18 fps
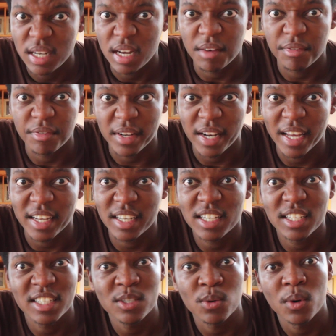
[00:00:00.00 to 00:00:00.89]
I feel
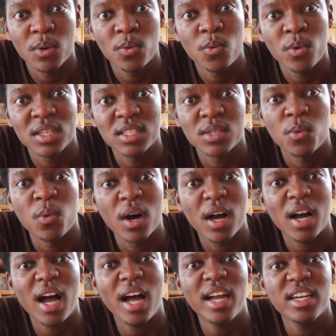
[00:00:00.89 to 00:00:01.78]
like it was a
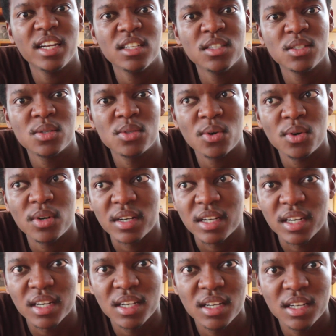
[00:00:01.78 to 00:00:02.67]
Wakandan story.
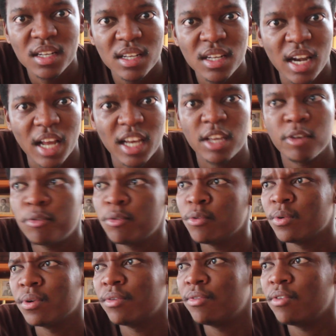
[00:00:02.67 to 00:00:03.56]
Like if
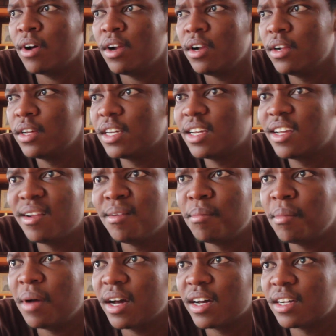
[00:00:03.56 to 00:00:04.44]
you were following
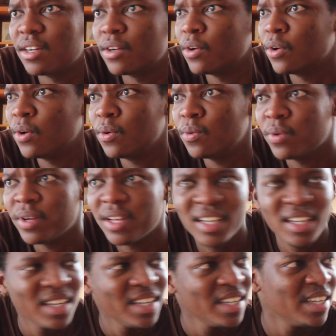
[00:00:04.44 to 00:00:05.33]
Killmonger the whole
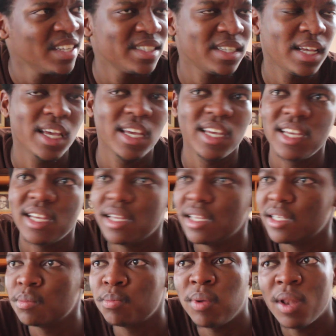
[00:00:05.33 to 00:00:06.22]
way and say
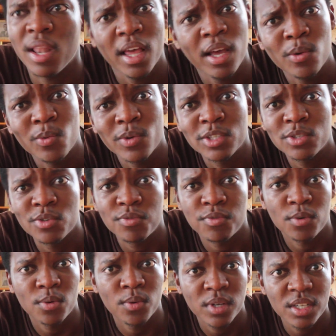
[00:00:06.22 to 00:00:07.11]
his plan went to
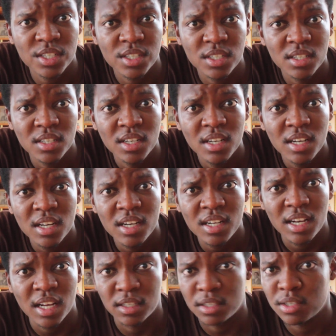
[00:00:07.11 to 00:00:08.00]
fruition,
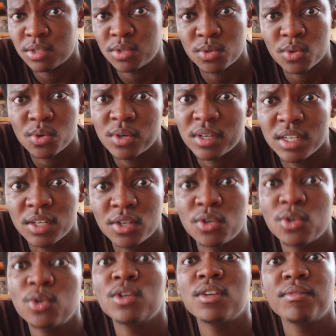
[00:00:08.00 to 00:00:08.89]
like the story
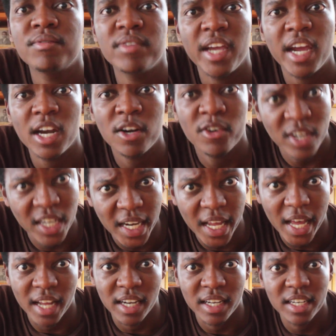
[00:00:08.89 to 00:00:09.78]
could have carried
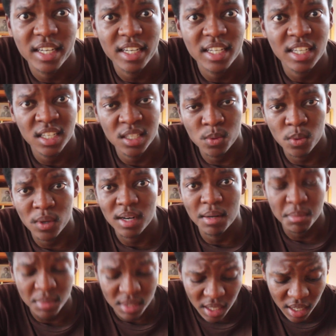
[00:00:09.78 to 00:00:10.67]
that, is what
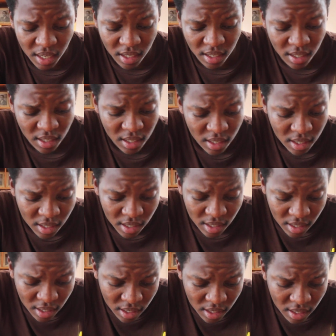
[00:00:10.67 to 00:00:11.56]
I'm saying.
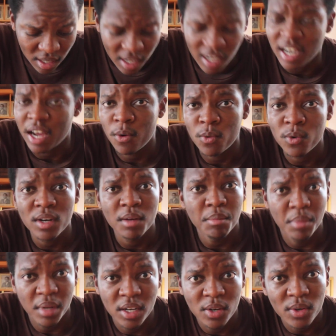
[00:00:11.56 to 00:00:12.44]
And I would
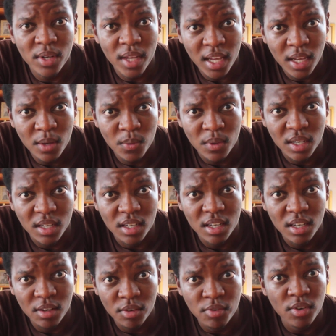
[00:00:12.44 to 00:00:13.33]
have been okay with it,
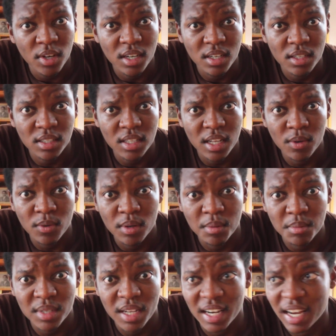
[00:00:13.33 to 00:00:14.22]
if you understand what
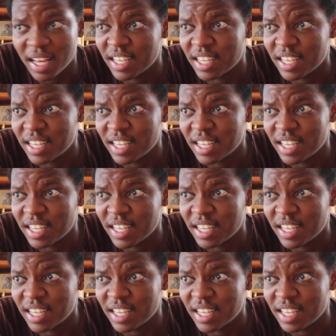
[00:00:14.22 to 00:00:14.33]
I'm saying.